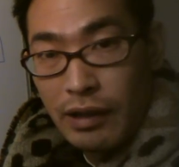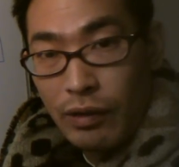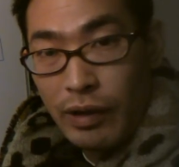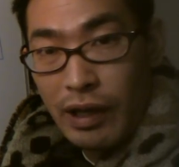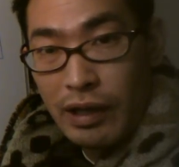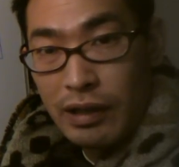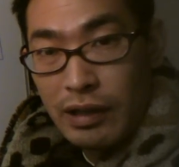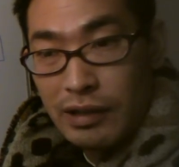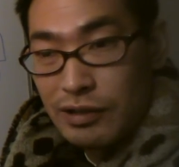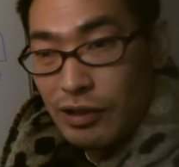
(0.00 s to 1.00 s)
Okay,
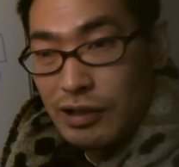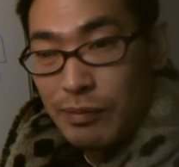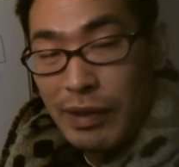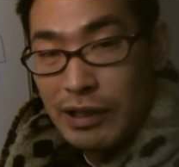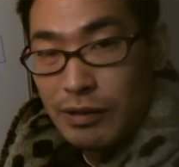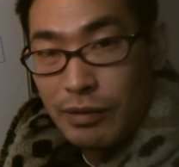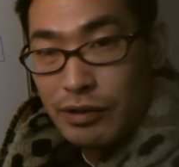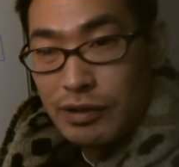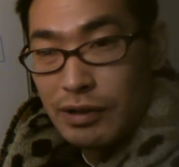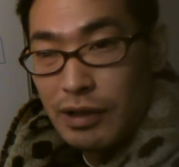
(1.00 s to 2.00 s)
it's just impossible.
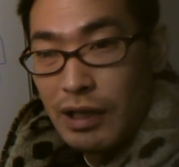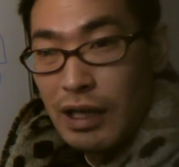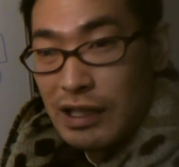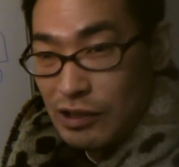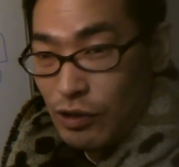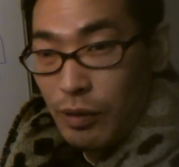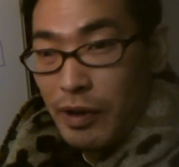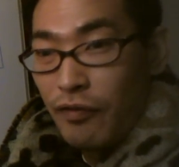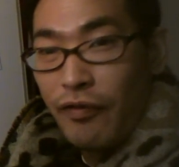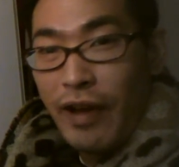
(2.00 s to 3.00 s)
It's gonna be
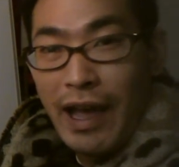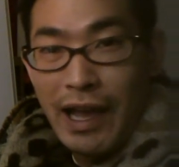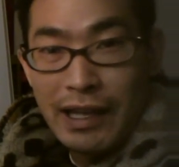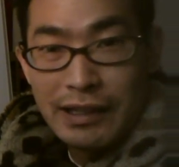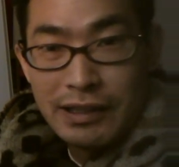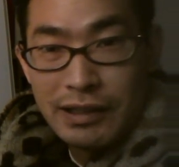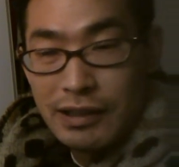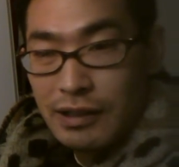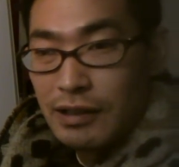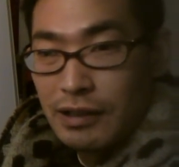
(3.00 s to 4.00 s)
a fad,
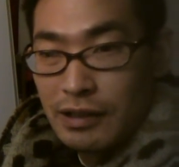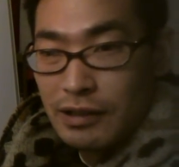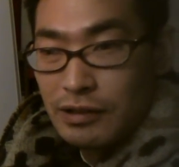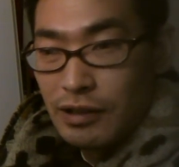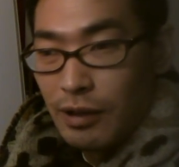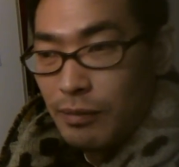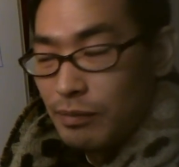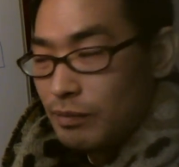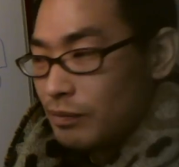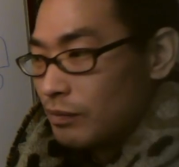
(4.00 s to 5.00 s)
some